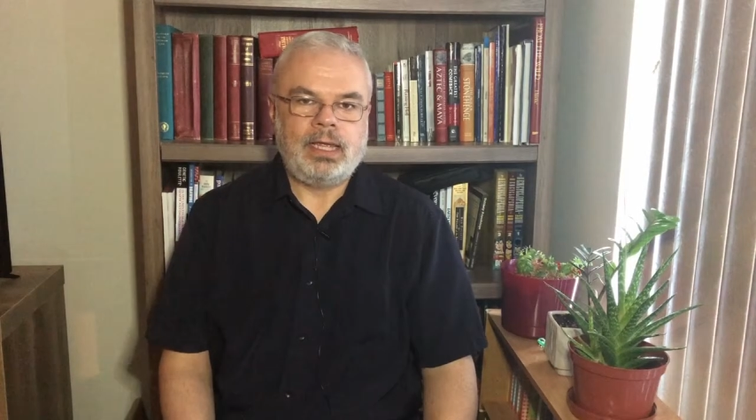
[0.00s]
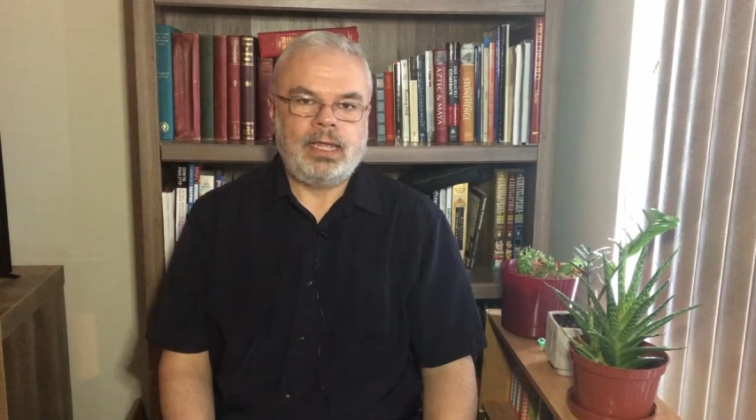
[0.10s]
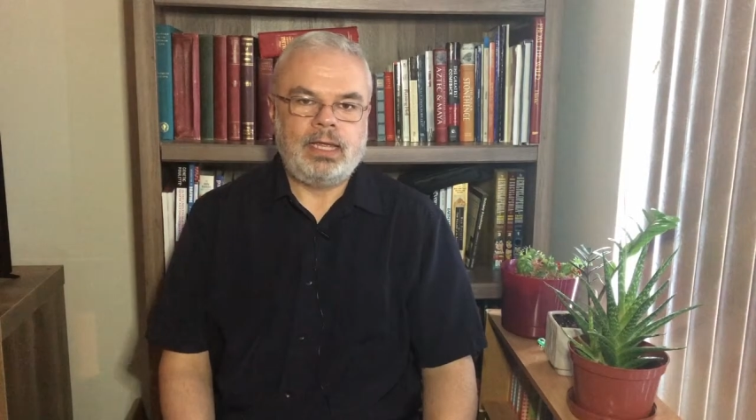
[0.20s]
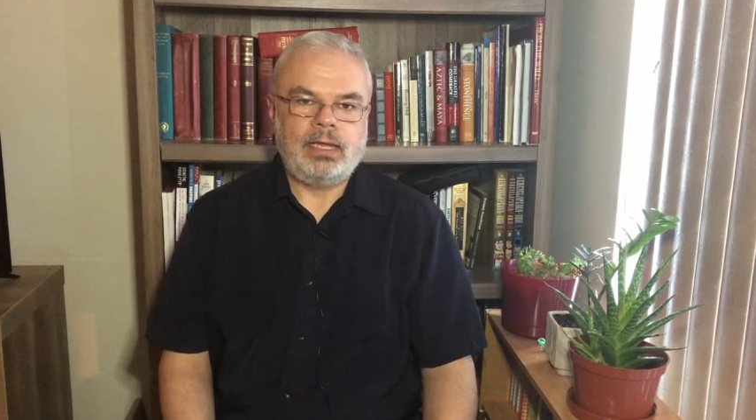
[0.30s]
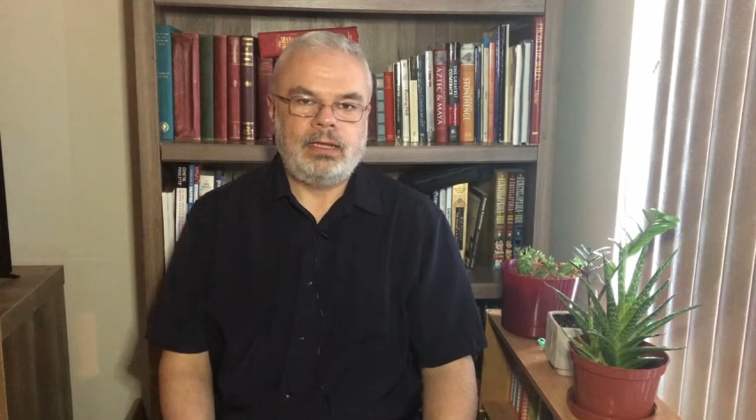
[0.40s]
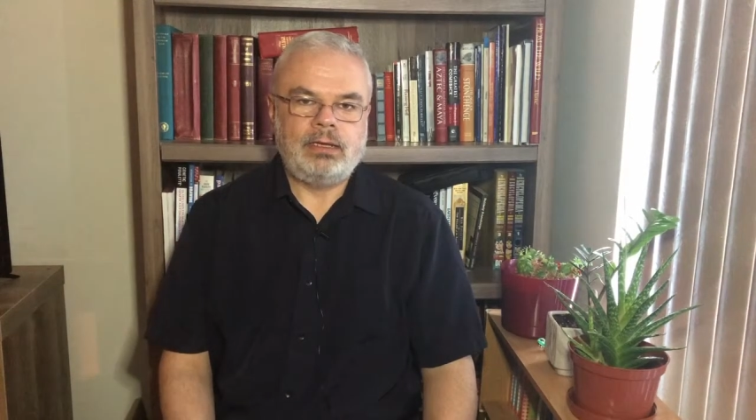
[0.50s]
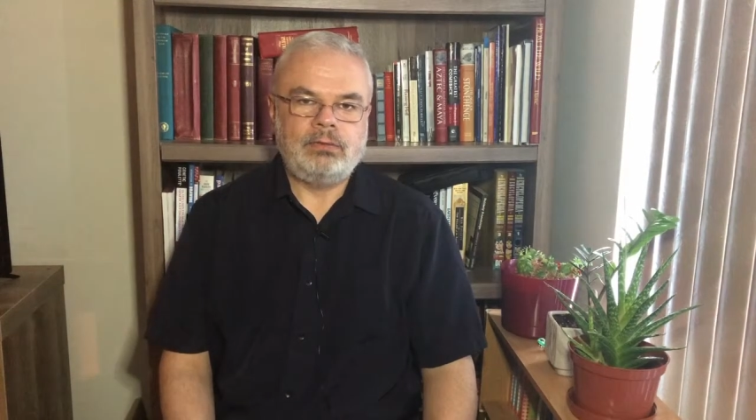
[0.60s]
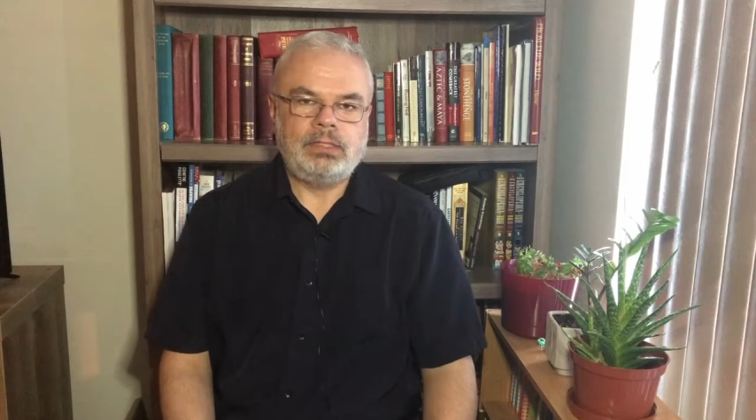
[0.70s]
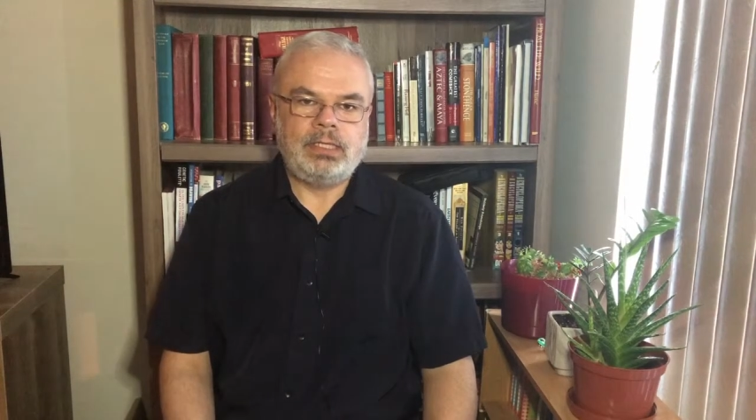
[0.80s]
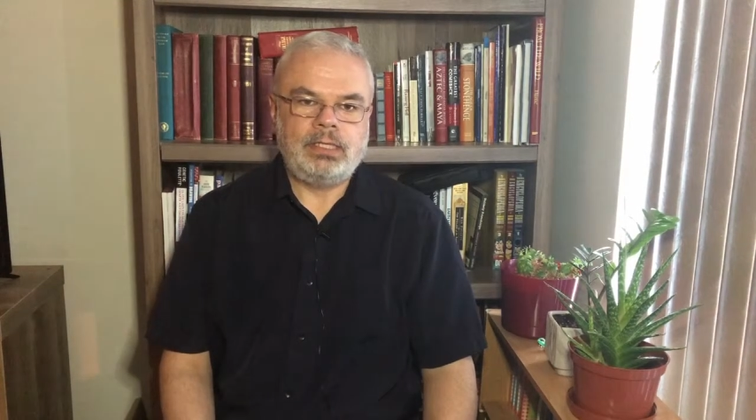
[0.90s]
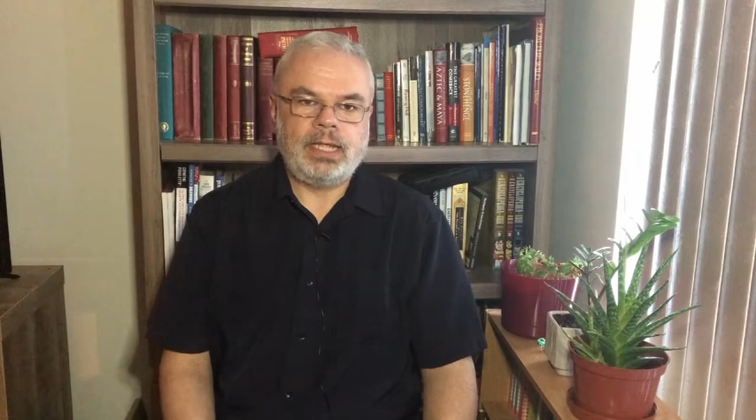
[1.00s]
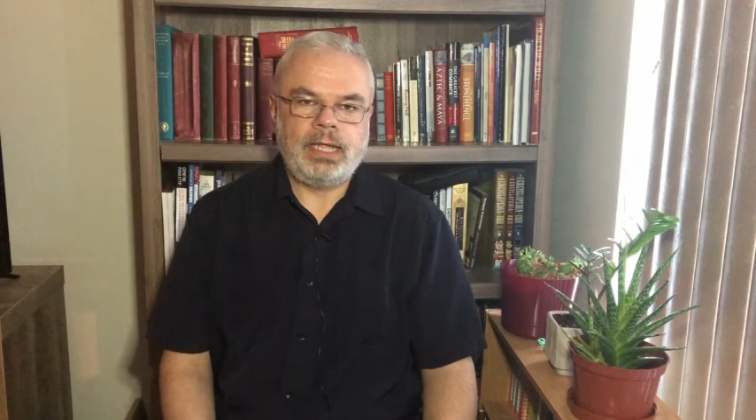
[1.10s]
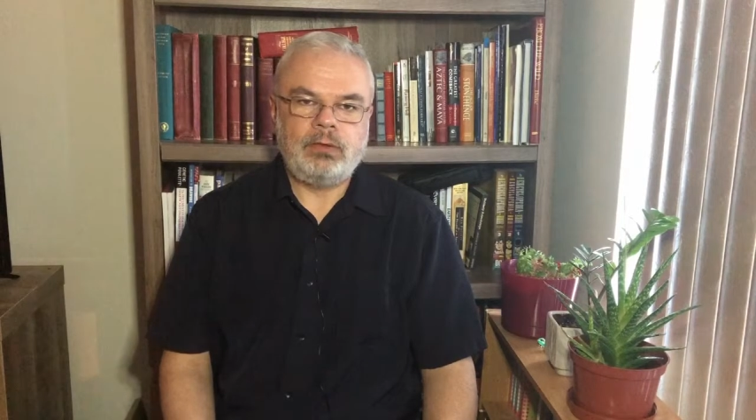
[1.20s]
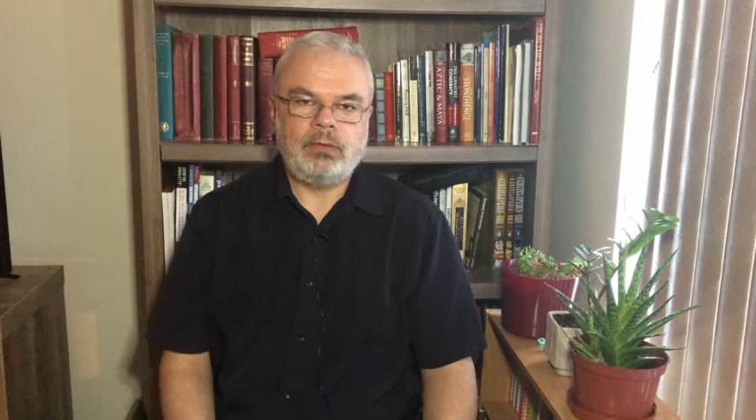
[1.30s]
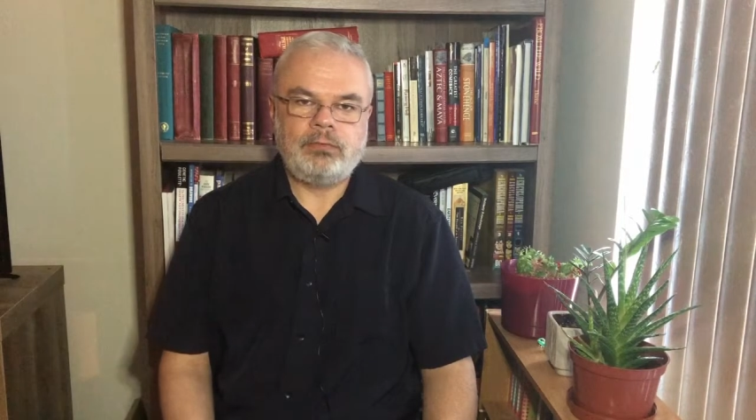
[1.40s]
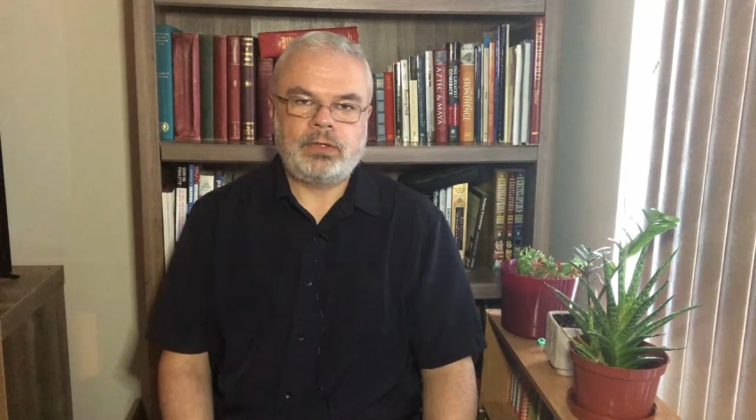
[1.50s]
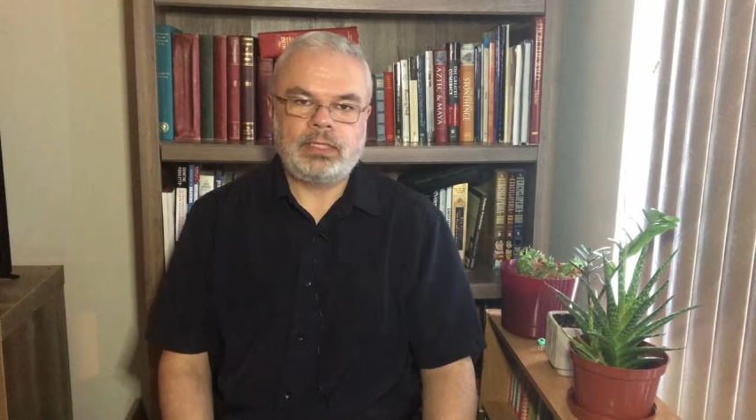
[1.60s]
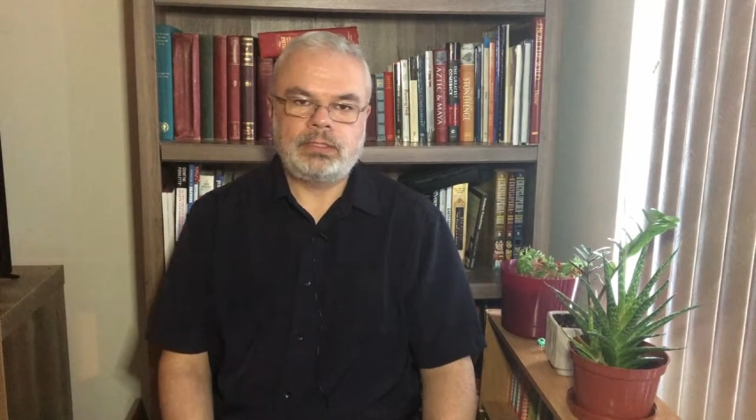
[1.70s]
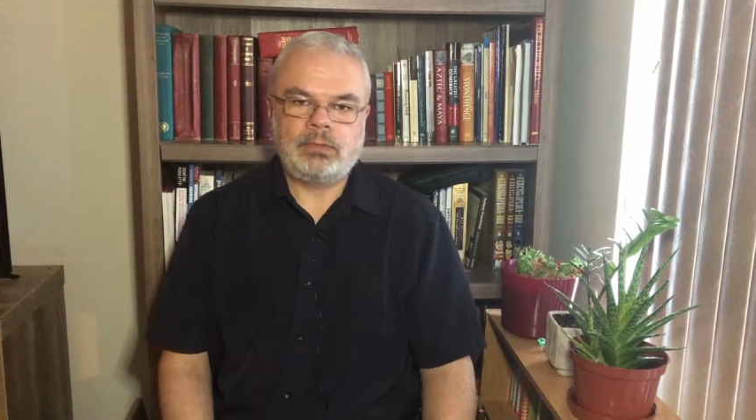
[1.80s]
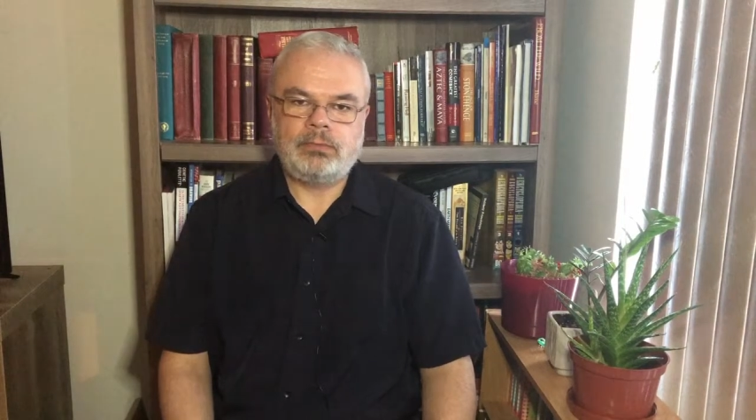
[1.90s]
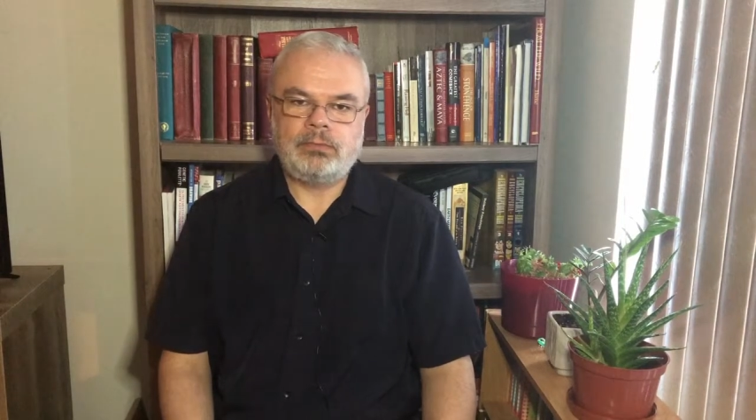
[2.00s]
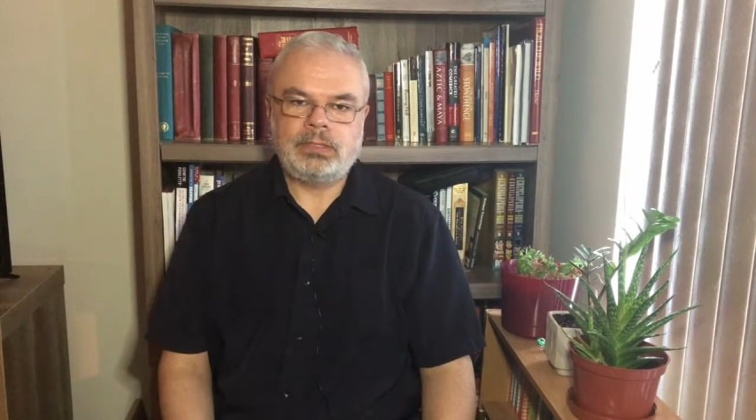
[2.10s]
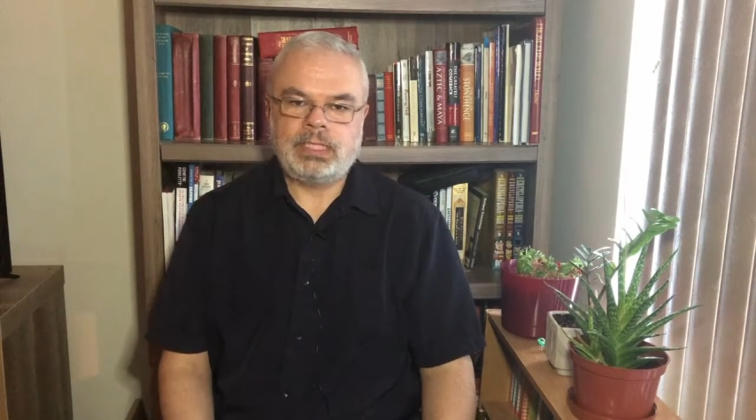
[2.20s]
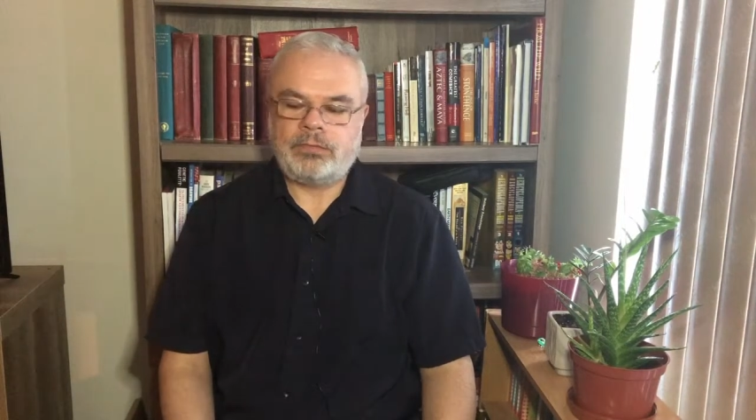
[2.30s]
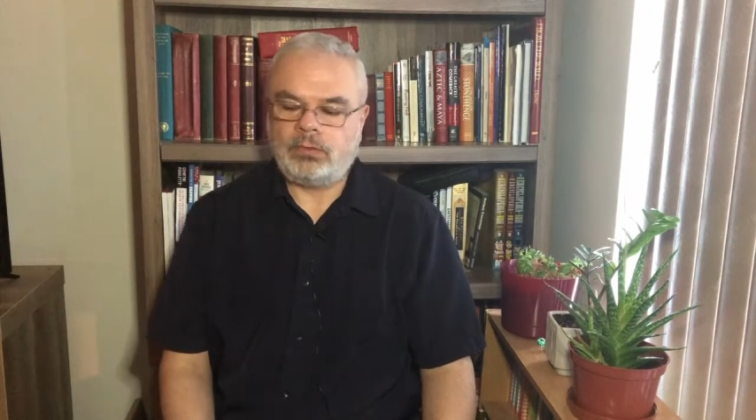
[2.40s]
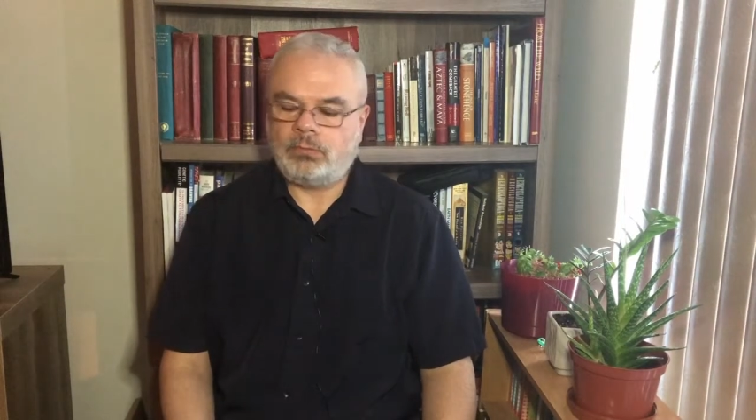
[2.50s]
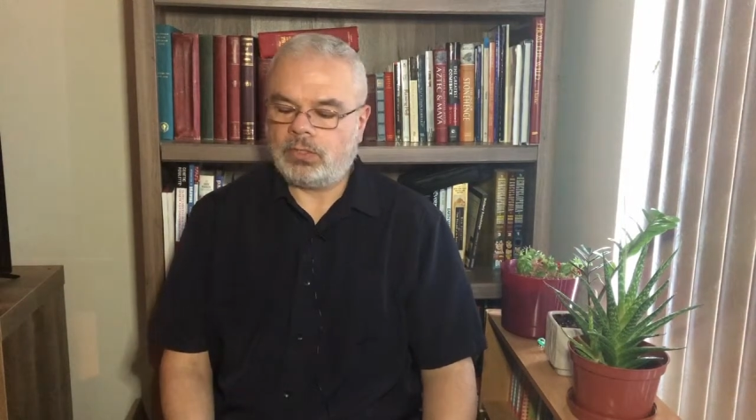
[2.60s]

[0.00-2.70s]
And today we've got 7